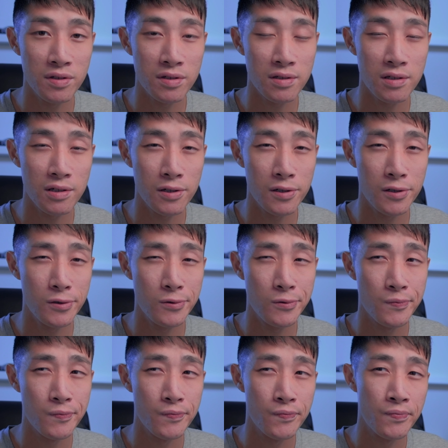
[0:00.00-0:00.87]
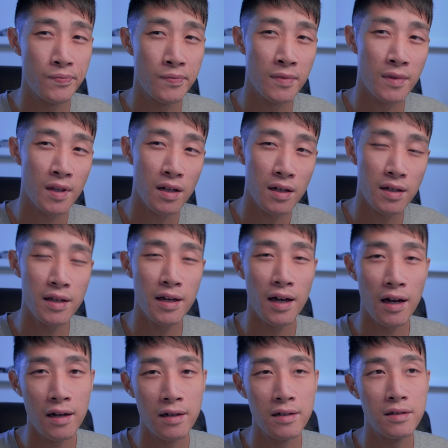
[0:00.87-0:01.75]
So
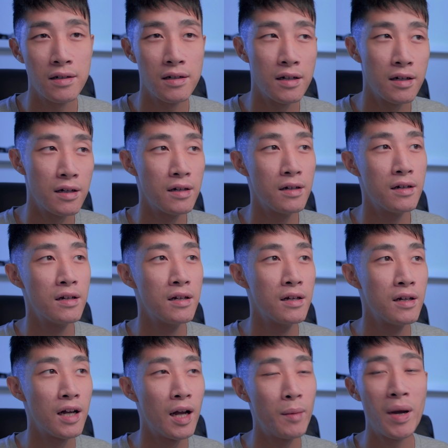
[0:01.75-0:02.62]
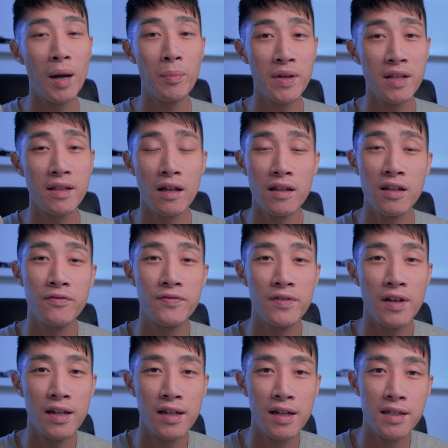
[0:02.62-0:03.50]
yeah, I'm happy that they've
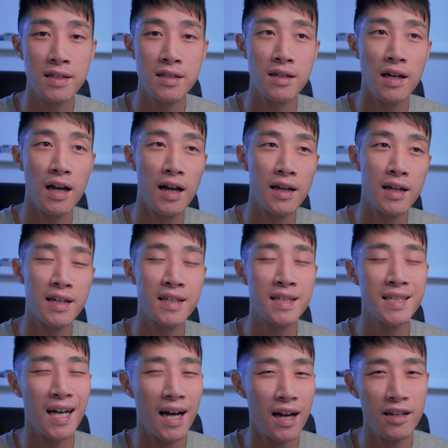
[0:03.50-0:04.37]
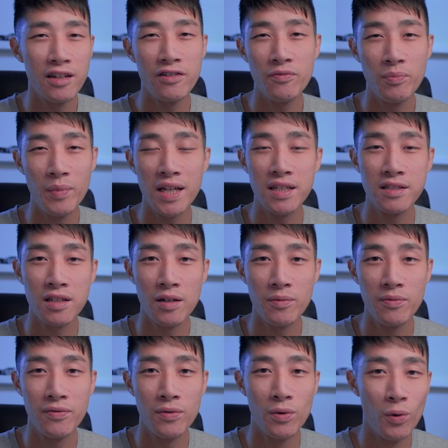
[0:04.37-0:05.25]
done it, and it kind of makes
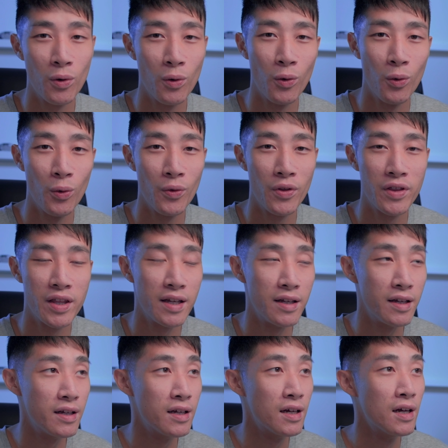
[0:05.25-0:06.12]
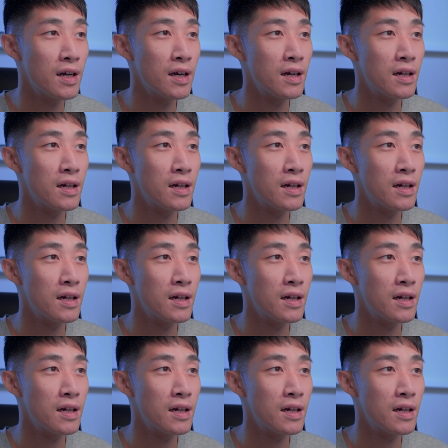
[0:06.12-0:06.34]
up for all the